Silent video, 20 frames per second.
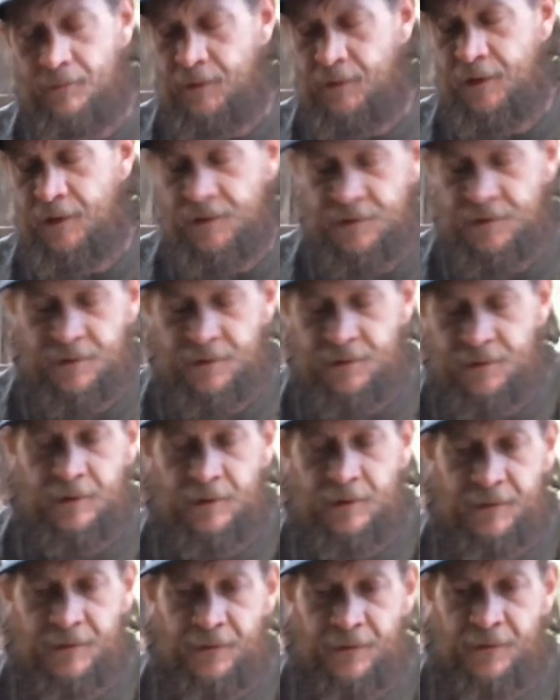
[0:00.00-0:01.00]

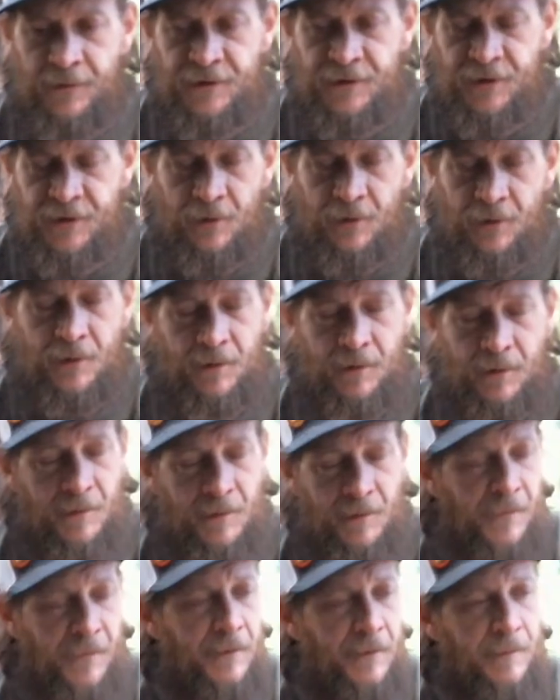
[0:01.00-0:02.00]
contribute to the show on a
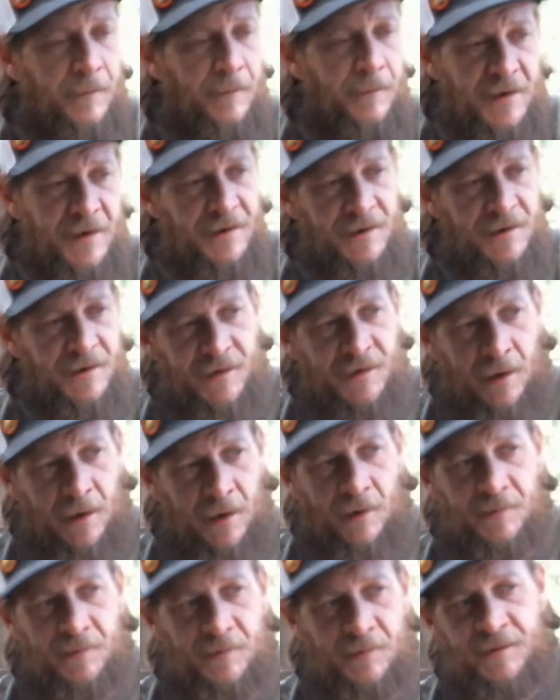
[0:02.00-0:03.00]
monthly basis,
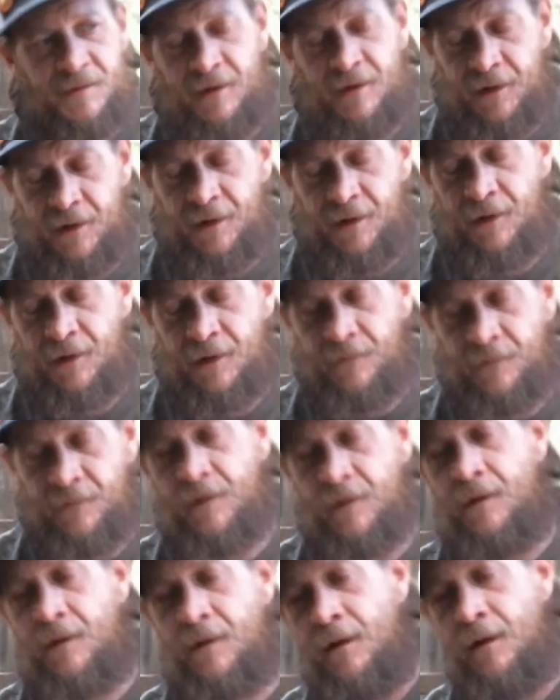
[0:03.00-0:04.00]
that helps me get
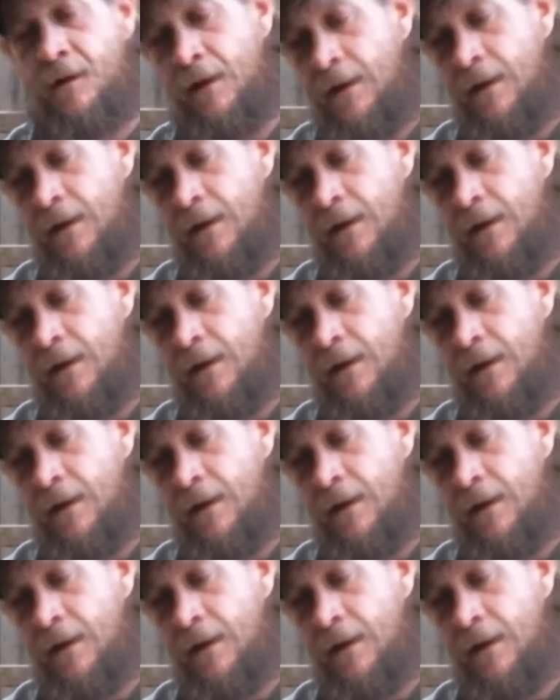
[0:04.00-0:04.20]
the